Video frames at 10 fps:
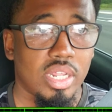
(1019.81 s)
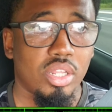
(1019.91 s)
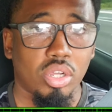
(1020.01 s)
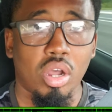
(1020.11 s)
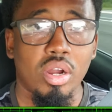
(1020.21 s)

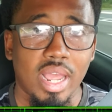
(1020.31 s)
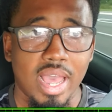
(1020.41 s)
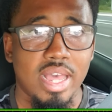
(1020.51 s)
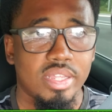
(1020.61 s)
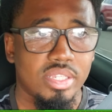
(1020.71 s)
than the card
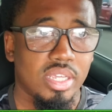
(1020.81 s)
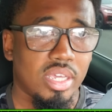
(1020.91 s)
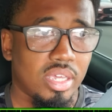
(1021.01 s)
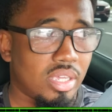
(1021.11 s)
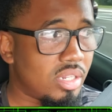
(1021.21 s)
has
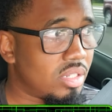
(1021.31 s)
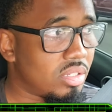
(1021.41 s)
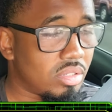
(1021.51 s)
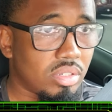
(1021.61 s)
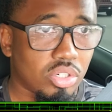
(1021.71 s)
in
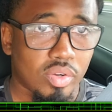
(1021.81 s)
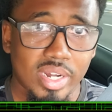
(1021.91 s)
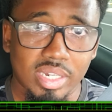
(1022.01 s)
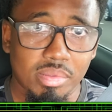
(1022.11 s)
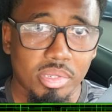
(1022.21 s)

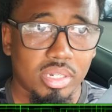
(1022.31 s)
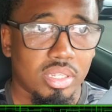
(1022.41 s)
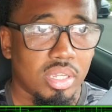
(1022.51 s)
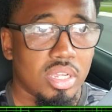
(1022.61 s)
credit limit,